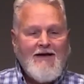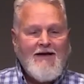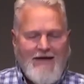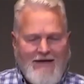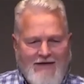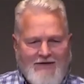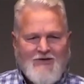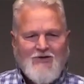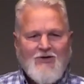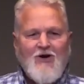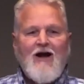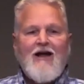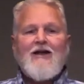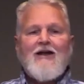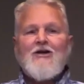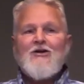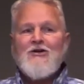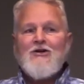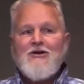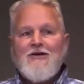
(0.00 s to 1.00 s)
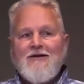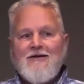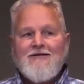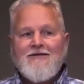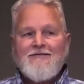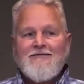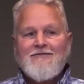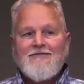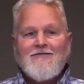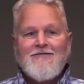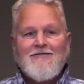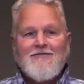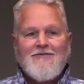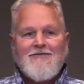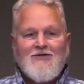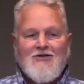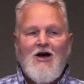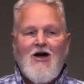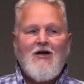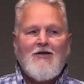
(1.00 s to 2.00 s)
he's trying to look
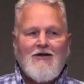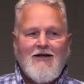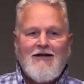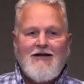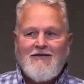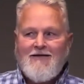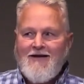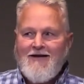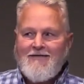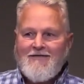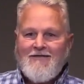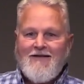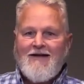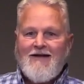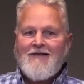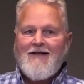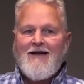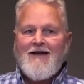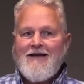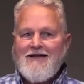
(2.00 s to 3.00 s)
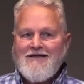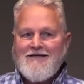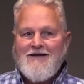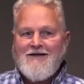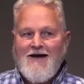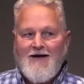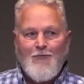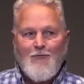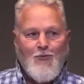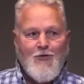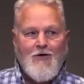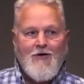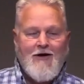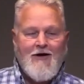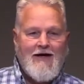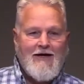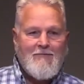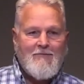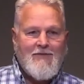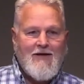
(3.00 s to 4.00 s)
solid and like he's not
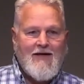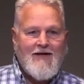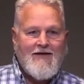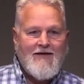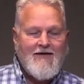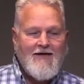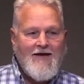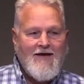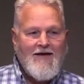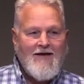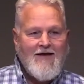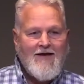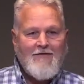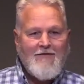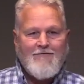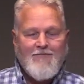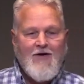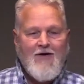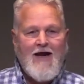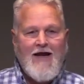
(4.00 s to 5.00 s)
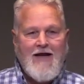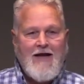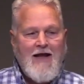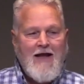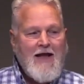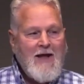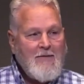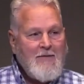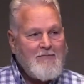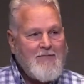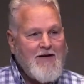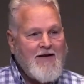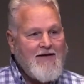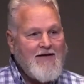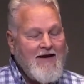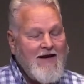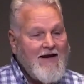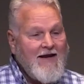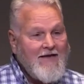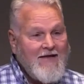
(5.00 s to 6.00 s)
worried and being afraid.
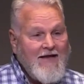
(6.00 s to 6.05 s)
But